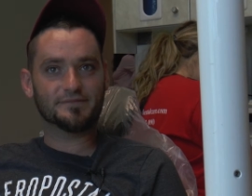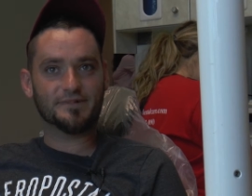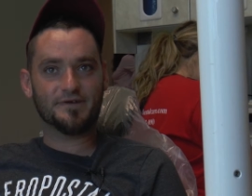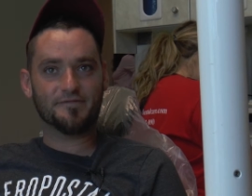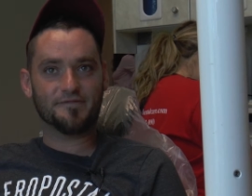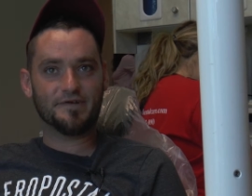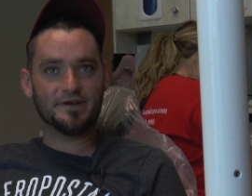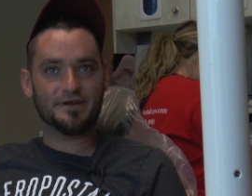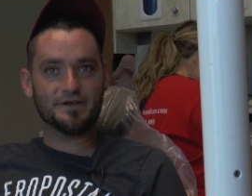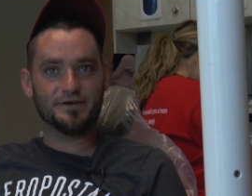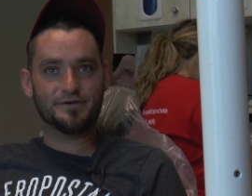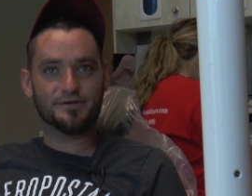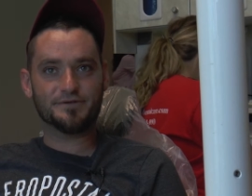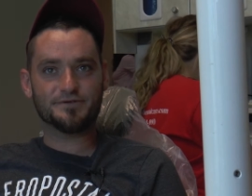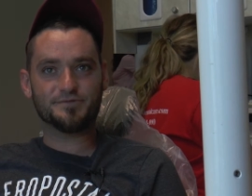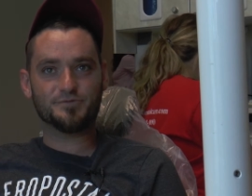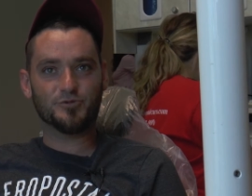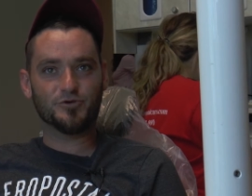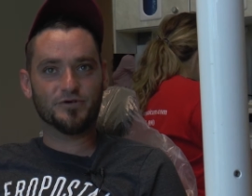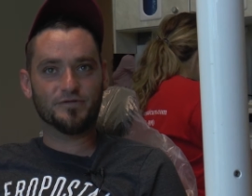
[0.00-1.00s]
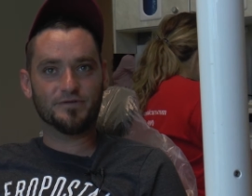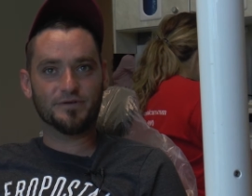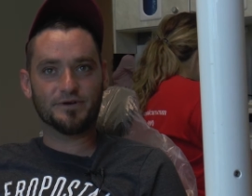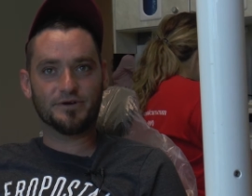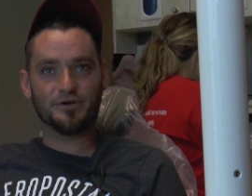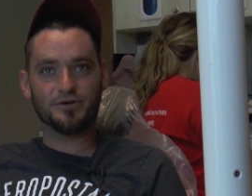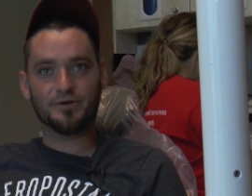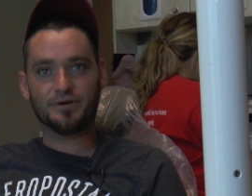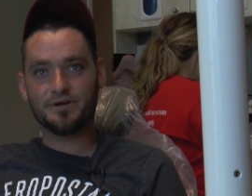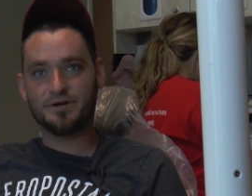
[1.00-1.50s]
If I do, it's more of a
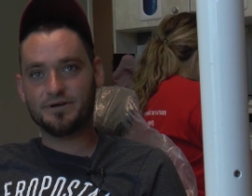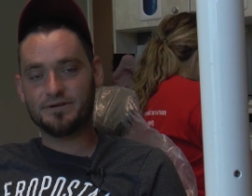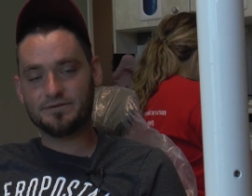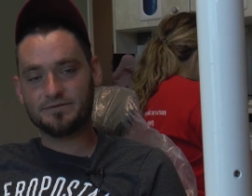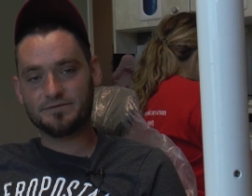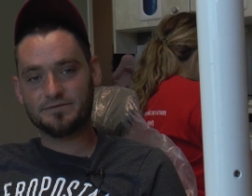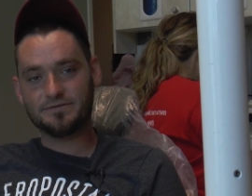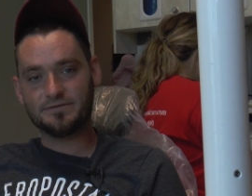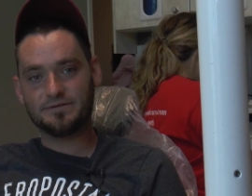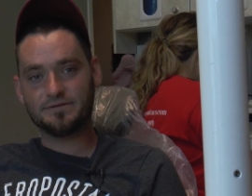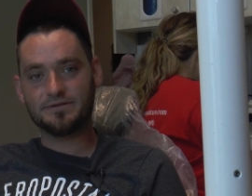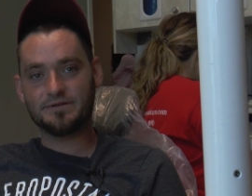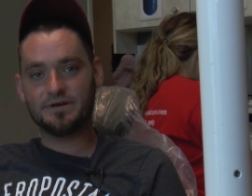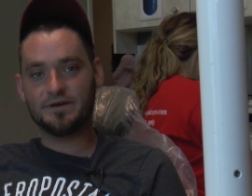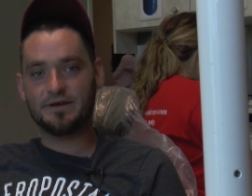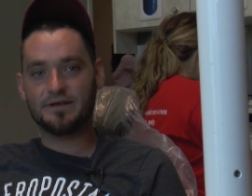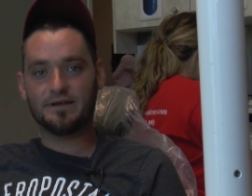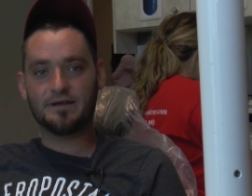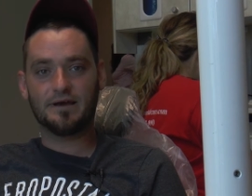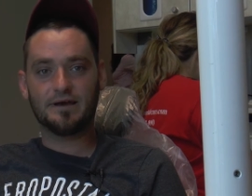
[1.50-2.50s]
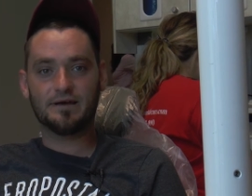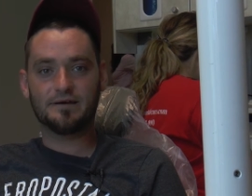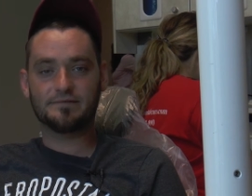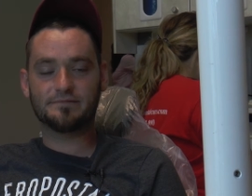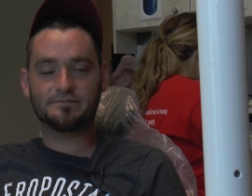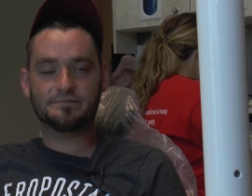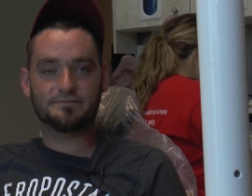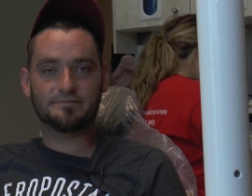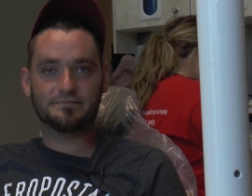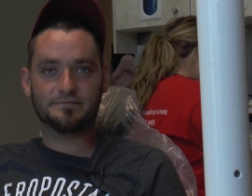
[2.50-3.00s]
grin than
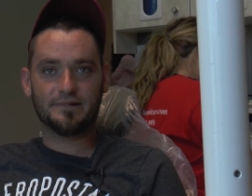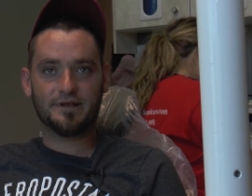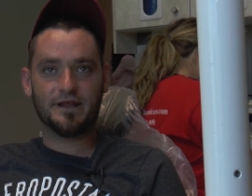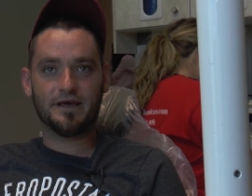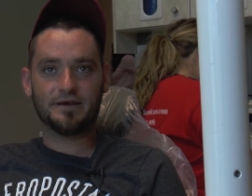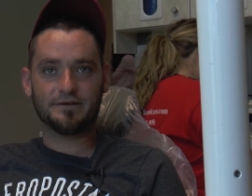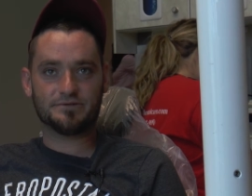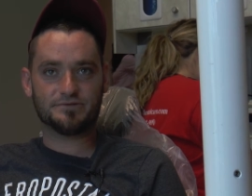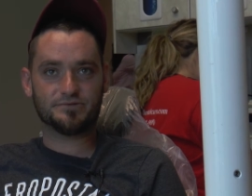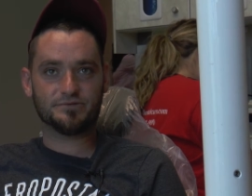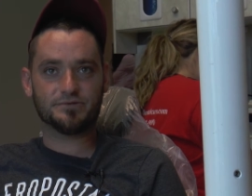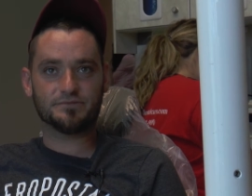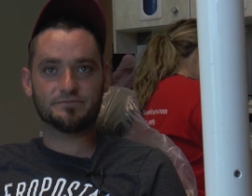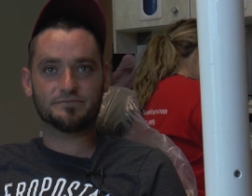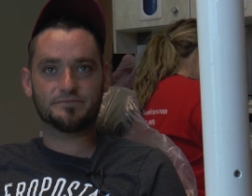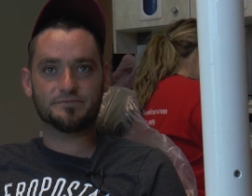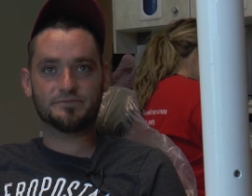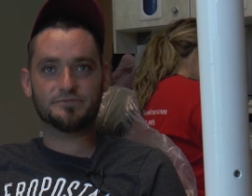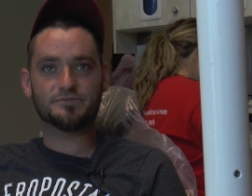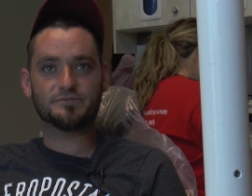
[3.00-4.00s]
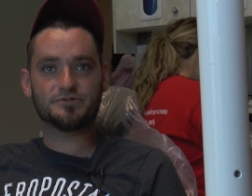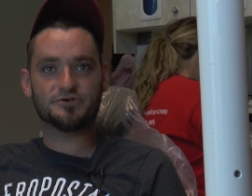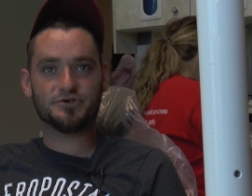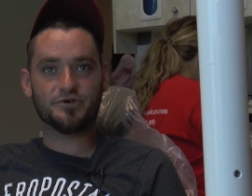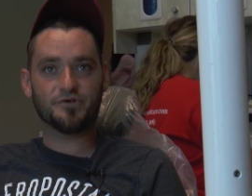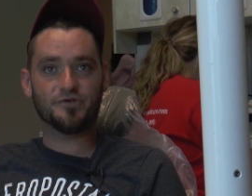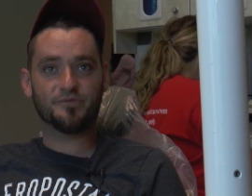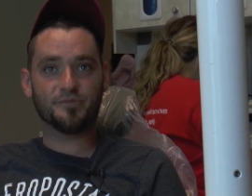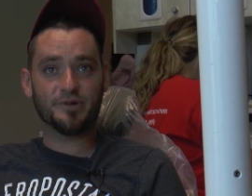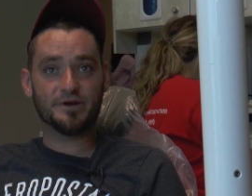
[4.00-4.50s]
an actual
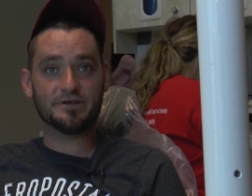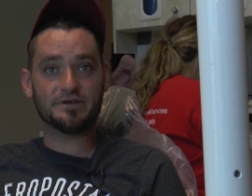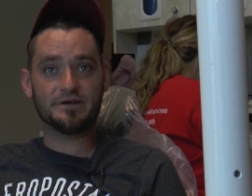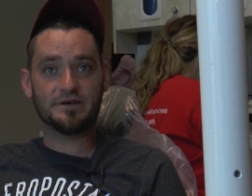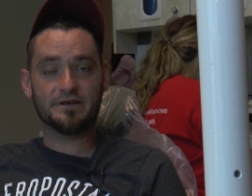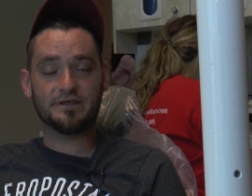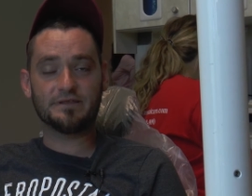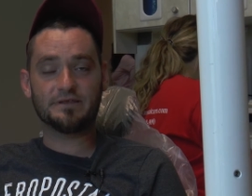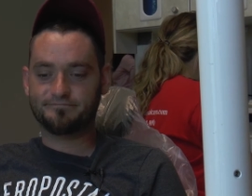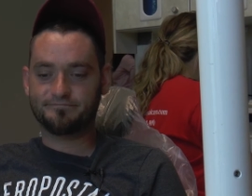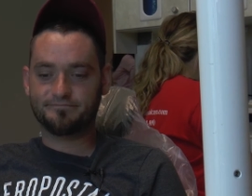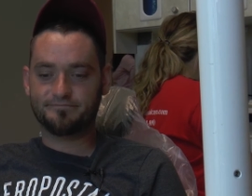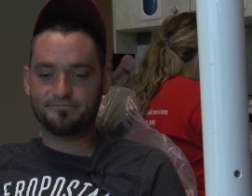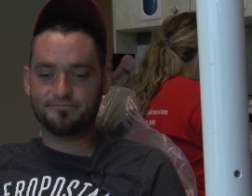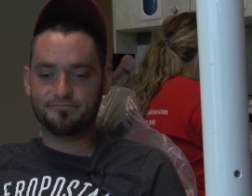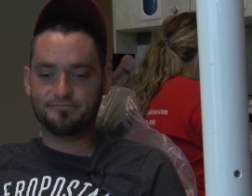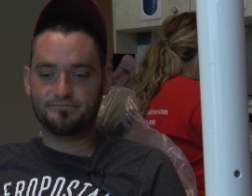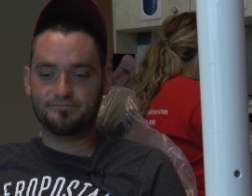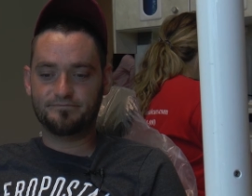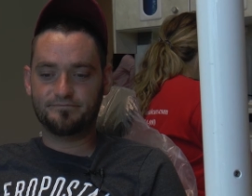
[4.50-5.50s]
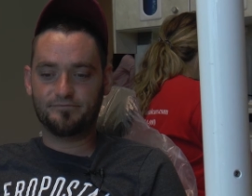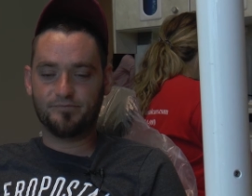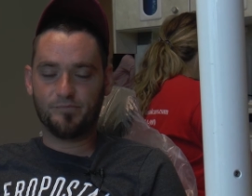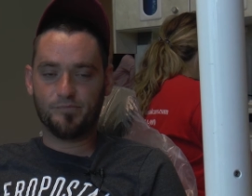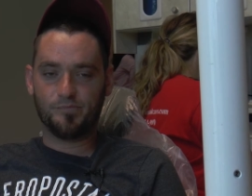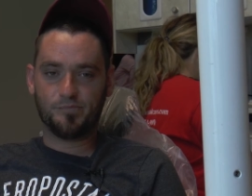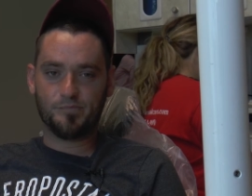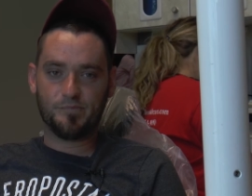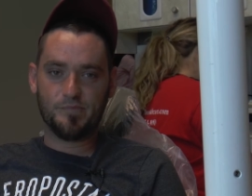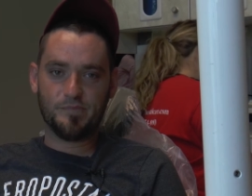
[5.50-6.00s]
show of my teeth.
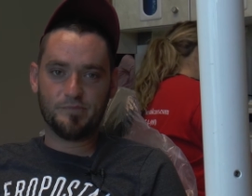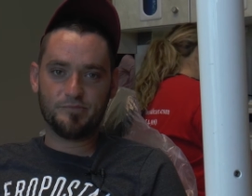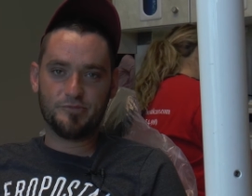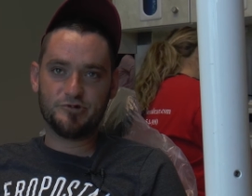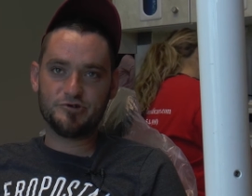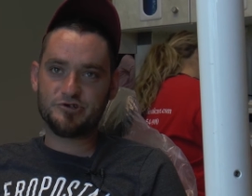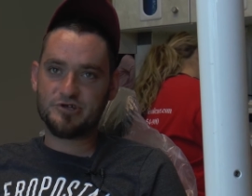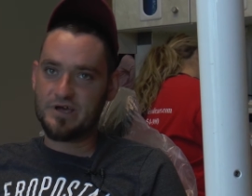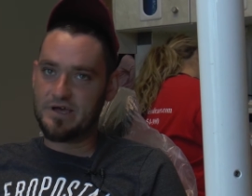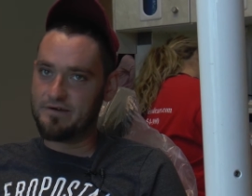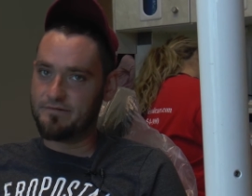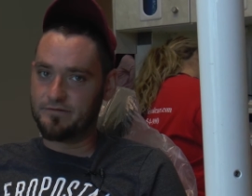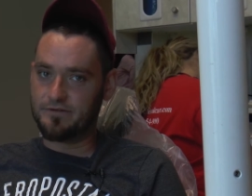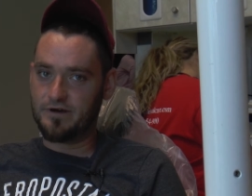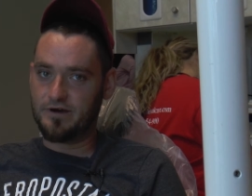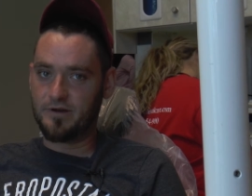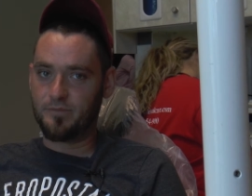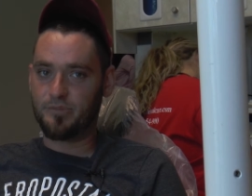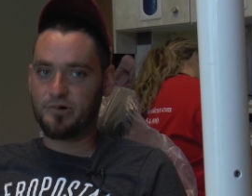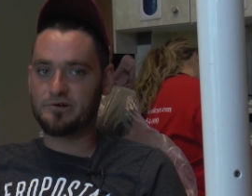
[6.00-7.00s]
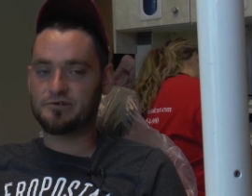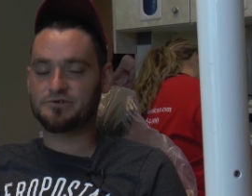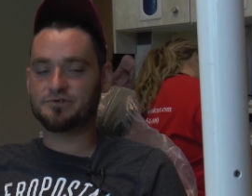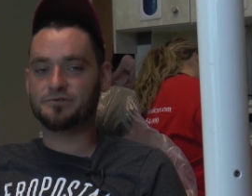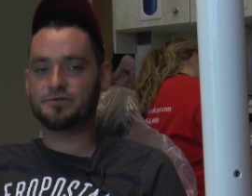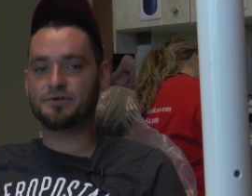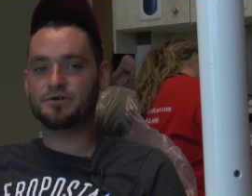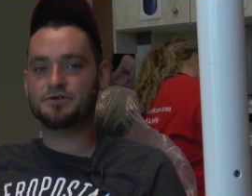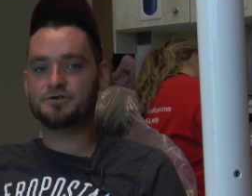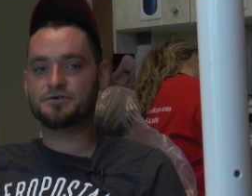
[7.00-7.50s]
Used to have a lot of
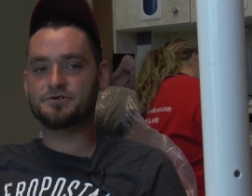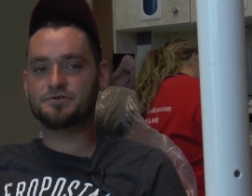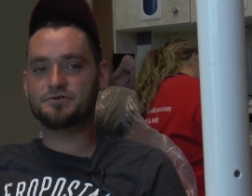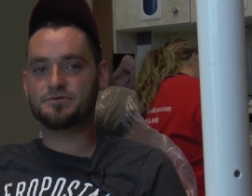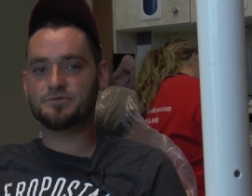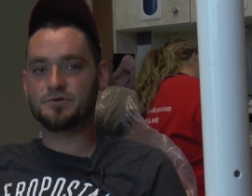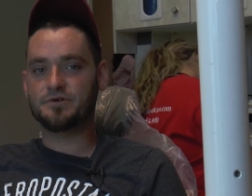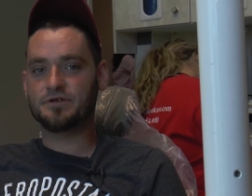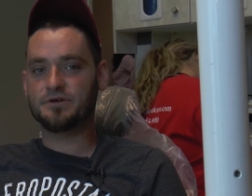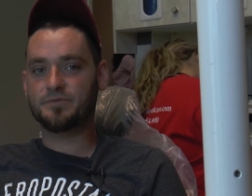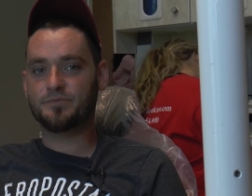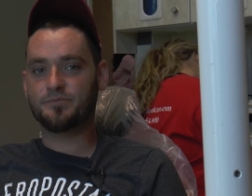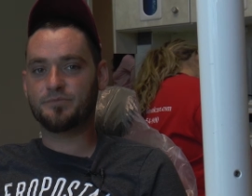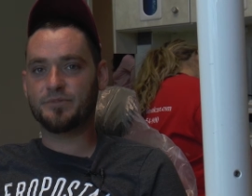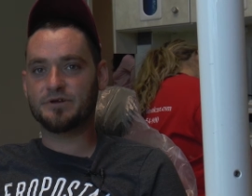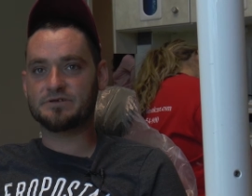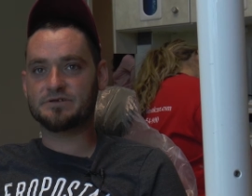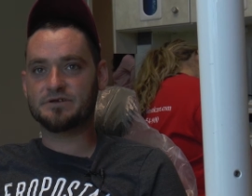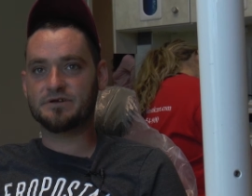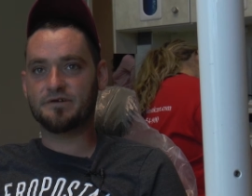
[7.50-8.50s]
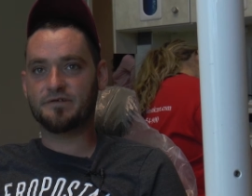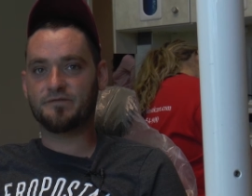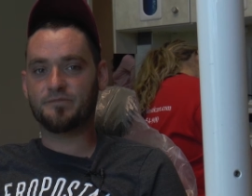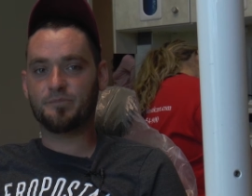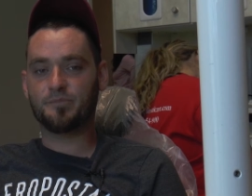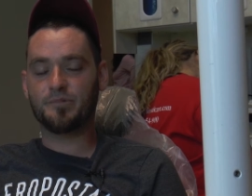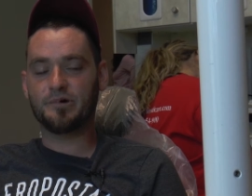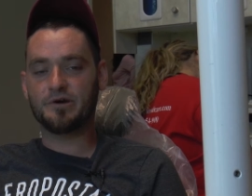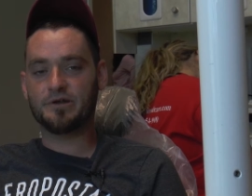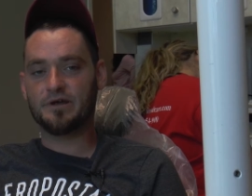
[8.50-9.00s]
personal issues with it myself,
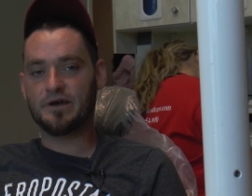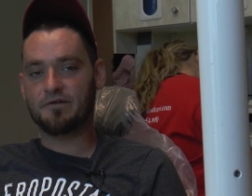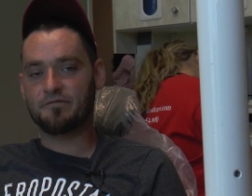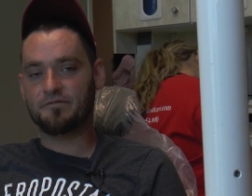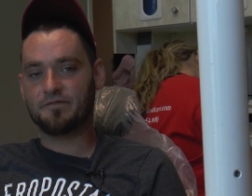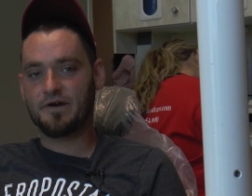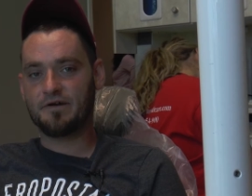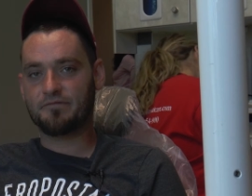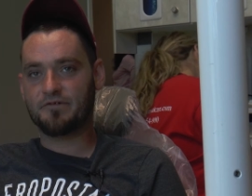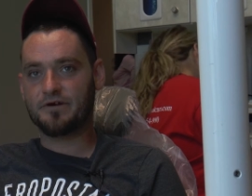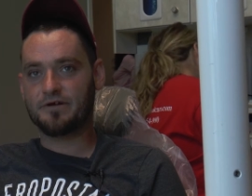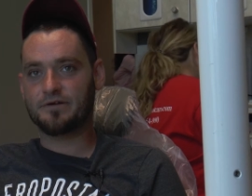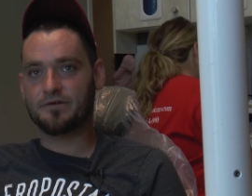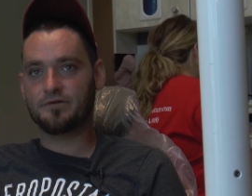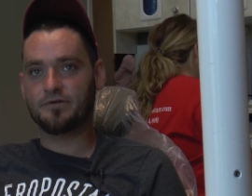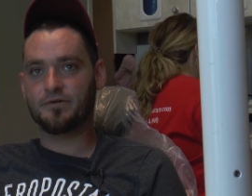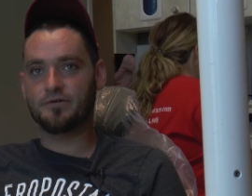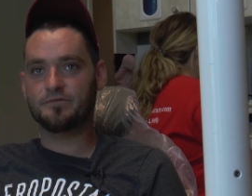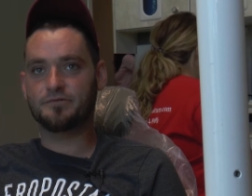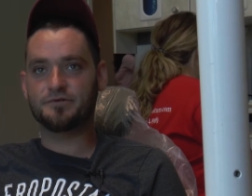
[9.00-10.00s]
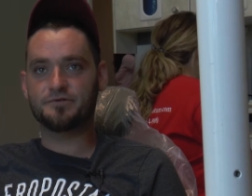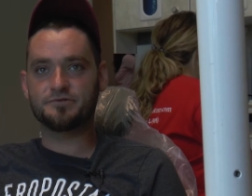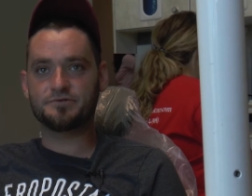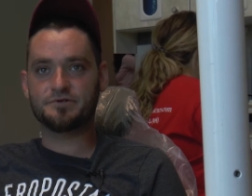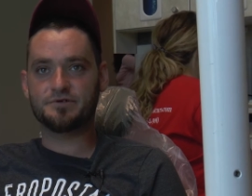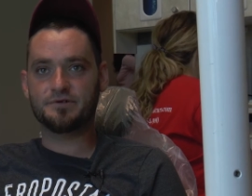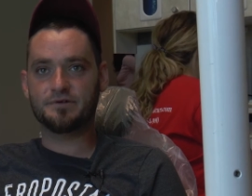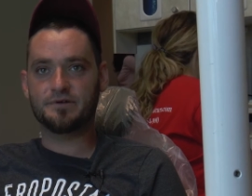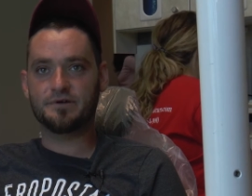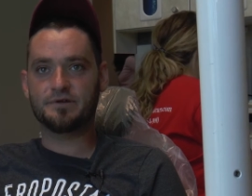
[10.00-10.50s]
but I've kind of grown
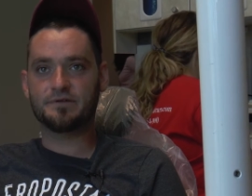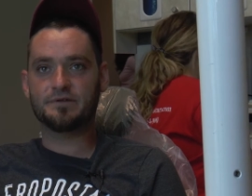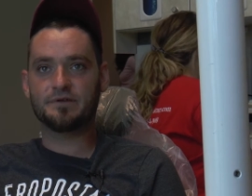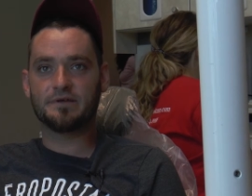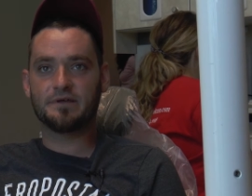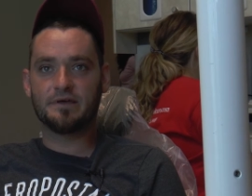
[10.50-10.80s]
used to it.